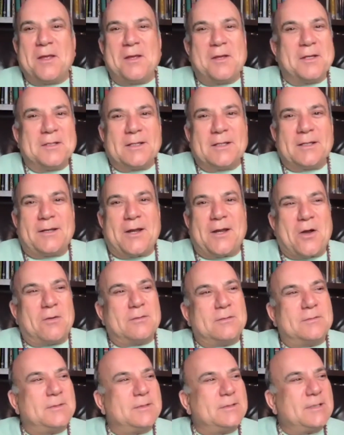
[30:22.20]
you
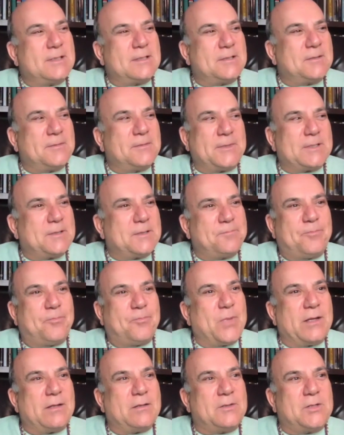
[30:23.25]
know, it's just,
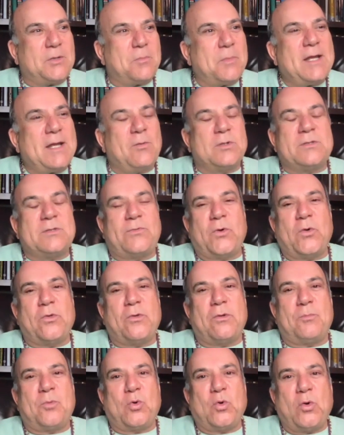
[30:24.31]
to me, it was
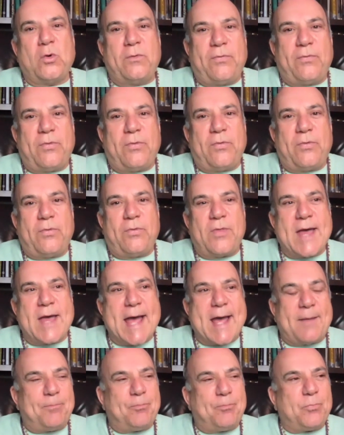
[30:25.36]
further proof that
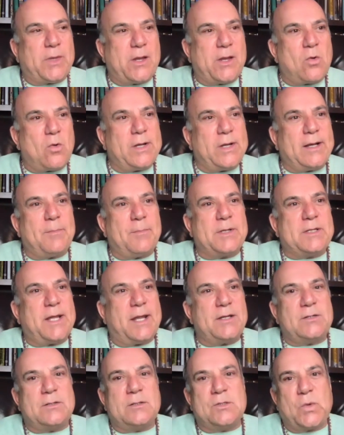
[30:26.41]
the only
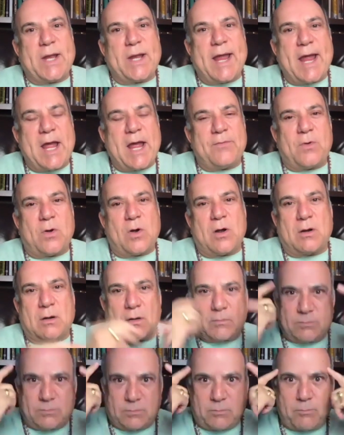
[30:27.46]
limitations we have are
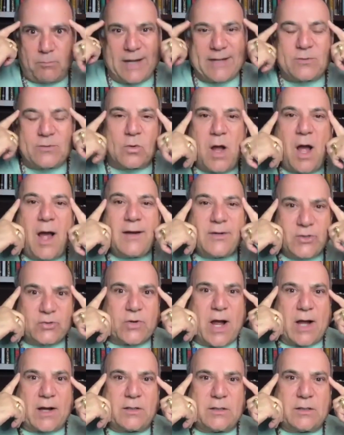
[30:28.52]
mental
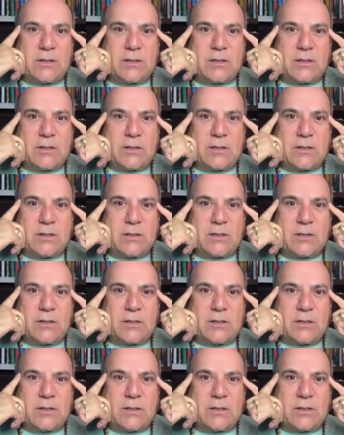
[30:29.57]
constructs.